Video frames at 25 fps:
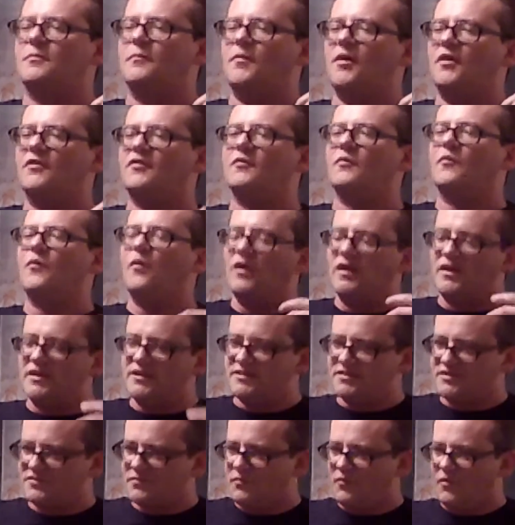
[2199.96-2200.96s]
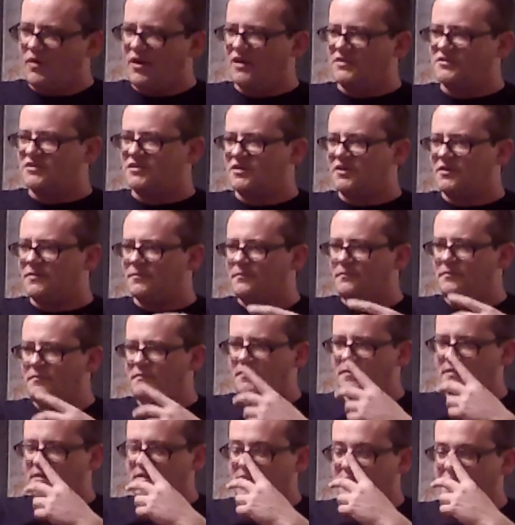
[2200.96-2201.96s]
mother was watching him,
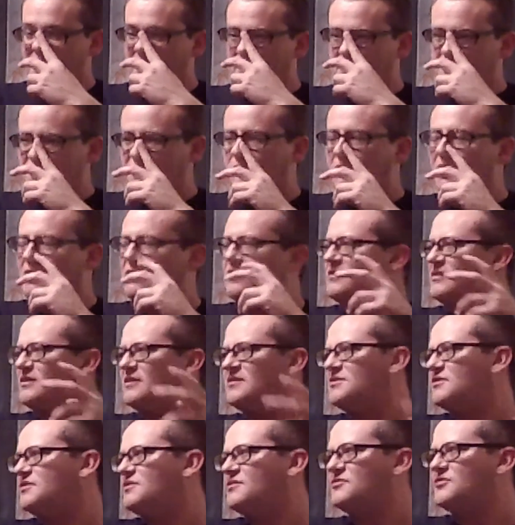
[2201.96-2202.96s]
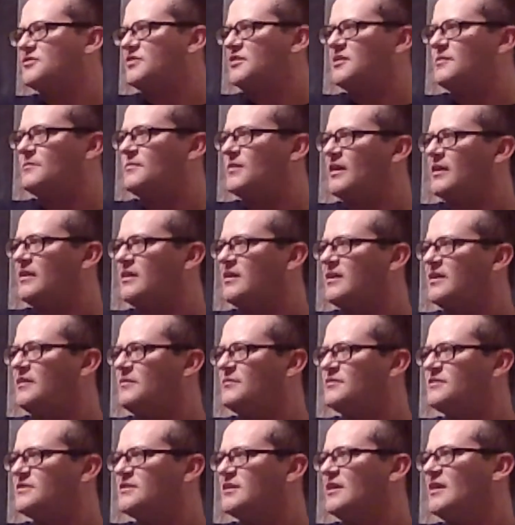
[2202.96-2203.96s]
that she probably did still treat him like he
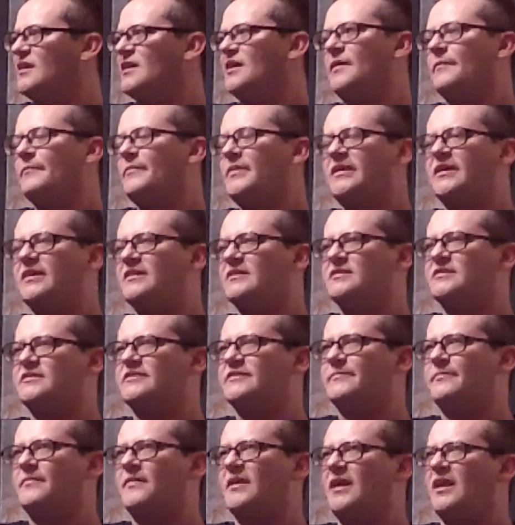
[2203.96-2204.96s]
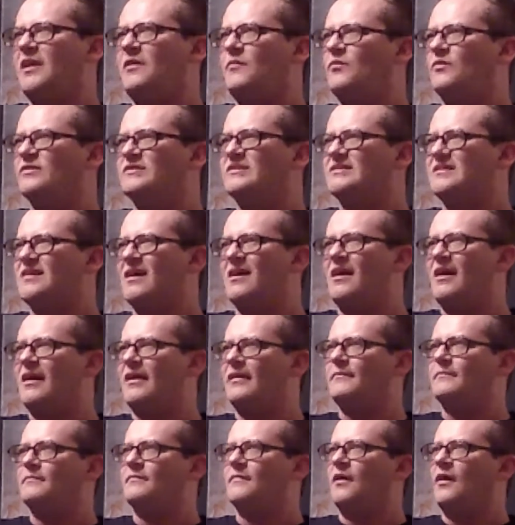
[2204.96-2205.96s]
was, because he was
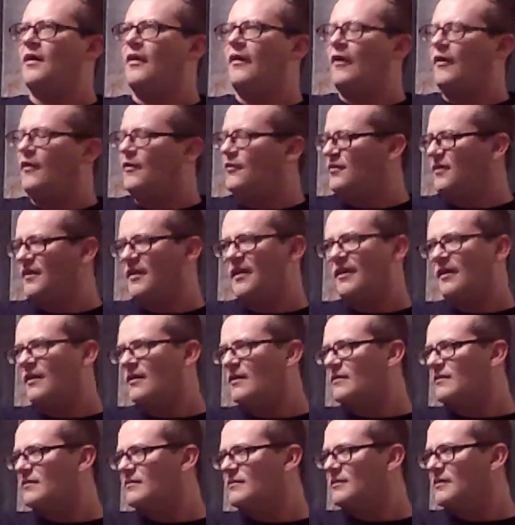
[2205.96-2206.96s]
not all there.